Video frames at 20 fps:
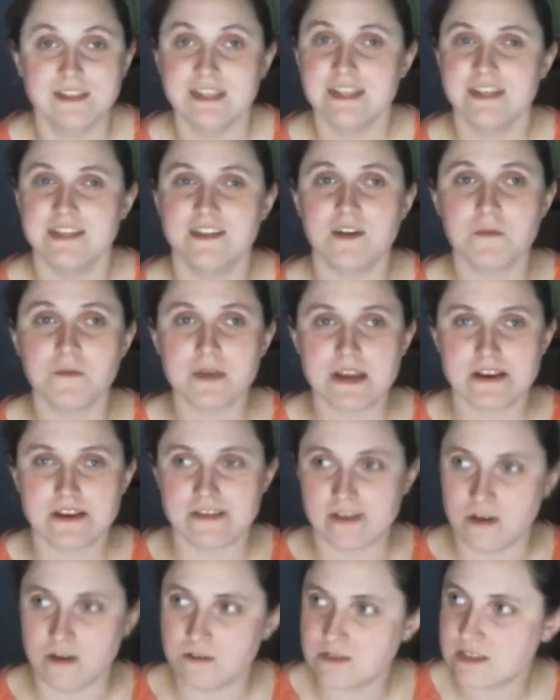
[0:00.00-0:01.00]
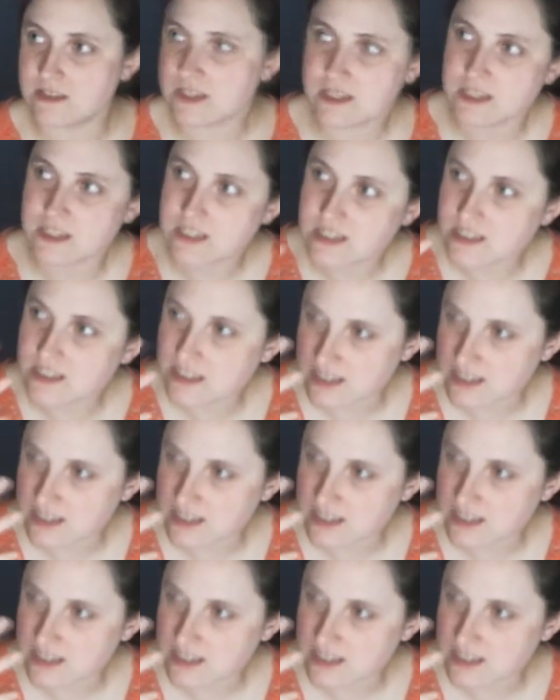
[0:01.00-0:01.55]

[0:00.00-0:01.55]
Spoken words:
You know when your nose itches